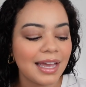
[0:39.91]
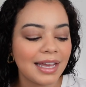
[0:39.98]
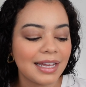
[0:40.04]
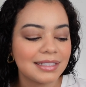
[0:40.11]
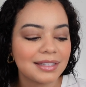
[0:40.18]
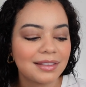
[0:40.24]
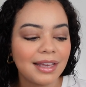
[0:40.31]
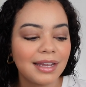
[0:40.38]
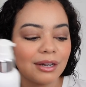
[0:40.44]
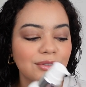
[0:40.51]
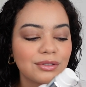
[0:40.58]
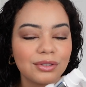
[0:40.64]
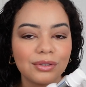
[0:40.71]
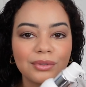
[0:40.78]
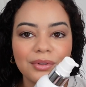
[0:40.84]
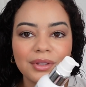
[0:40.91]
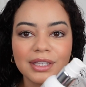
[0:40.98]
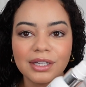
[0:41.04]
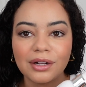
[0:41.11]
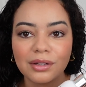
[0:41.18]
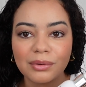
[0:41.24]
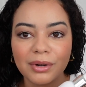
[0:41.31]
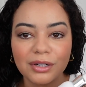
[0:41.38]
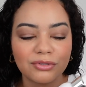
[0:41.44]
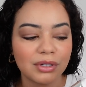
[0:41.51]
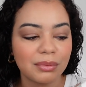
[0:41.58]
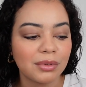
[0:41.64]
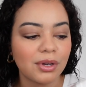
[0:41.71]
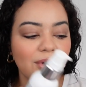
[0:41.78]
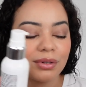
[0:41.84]
And then I'll do the Color Wow
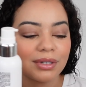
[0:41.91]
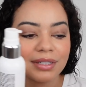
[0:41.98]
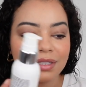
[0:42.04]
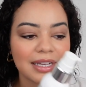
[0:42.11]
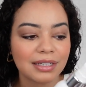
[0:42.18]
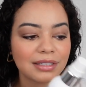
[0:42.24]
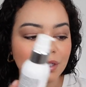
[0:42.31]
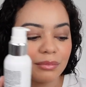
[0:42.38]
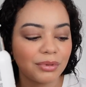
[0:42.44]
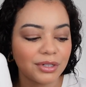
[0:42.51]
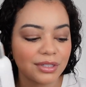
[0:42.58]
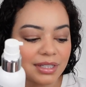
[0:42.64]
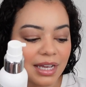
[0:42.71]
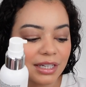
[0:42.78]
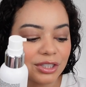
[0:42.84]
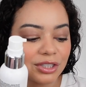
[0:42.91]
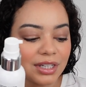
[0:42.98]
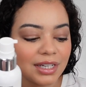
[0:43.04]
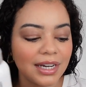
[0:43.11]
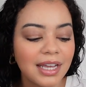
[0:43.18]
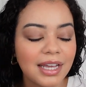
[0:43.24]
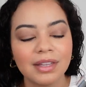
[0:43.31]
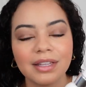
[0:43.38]
Dream Coat section per section.